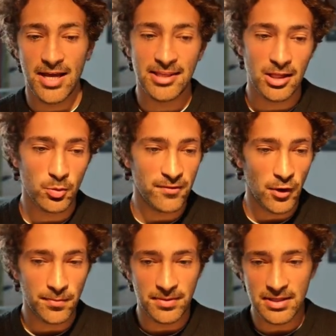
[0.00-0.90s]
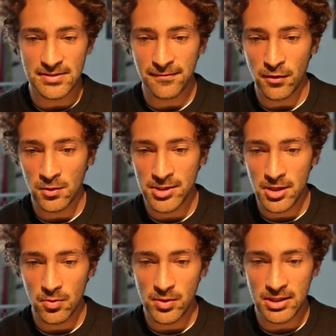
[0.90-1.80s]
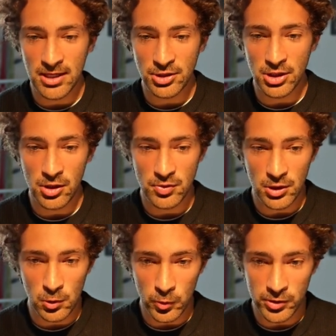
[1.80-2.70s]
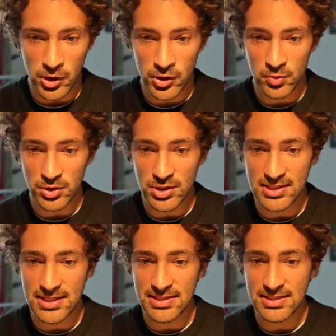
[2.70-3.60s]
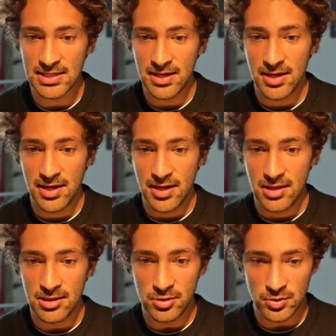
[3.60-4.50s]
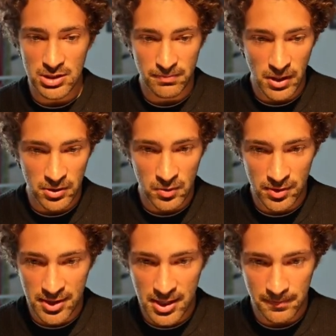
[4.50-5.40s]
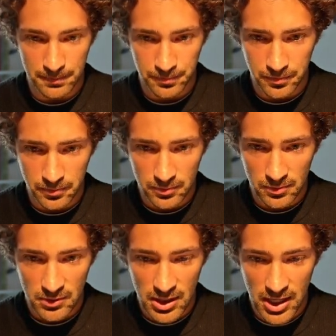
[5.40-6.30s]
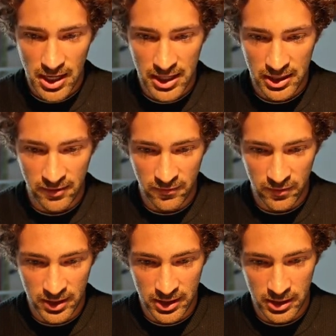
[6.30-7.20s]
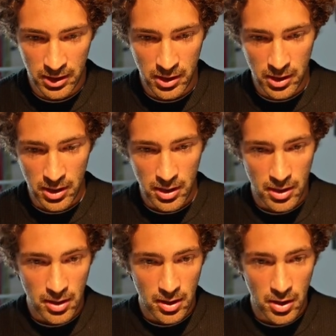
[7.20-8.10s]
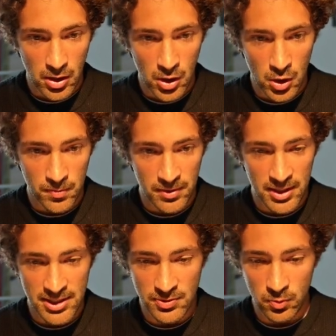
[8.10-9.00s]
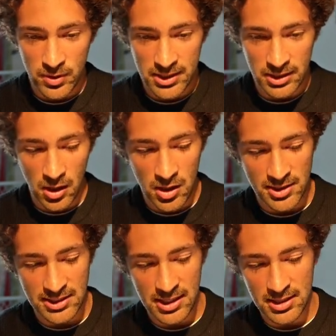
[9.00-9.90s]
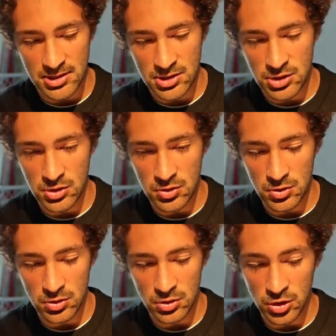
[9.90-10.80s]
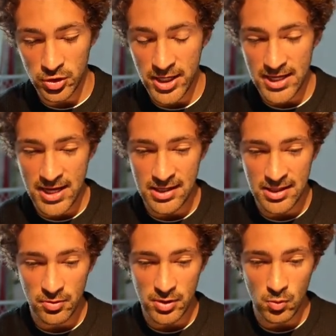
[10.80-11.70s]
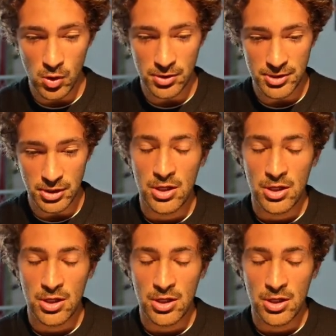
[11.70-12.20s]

And now that we've opened this folder, we can actually go to Claude Code, which is this little sparkle thing. And if we open this, we can ask it to create anything we want.